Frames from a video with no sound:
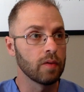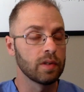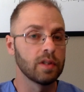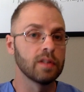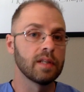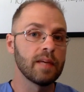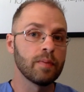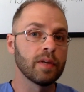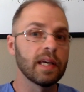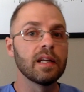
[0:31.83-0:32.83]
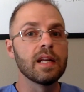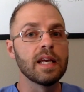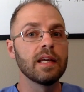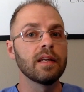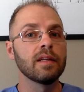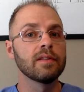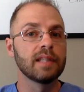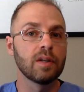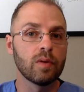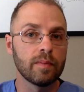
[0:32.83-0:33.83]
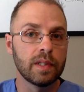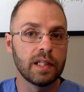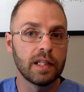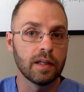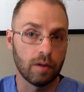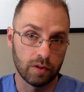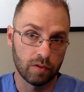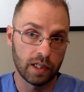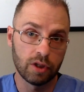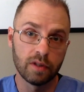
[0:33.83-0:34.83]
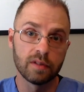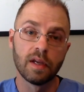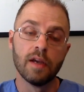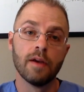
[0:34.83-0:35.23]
which is implicated in C O M T alterations,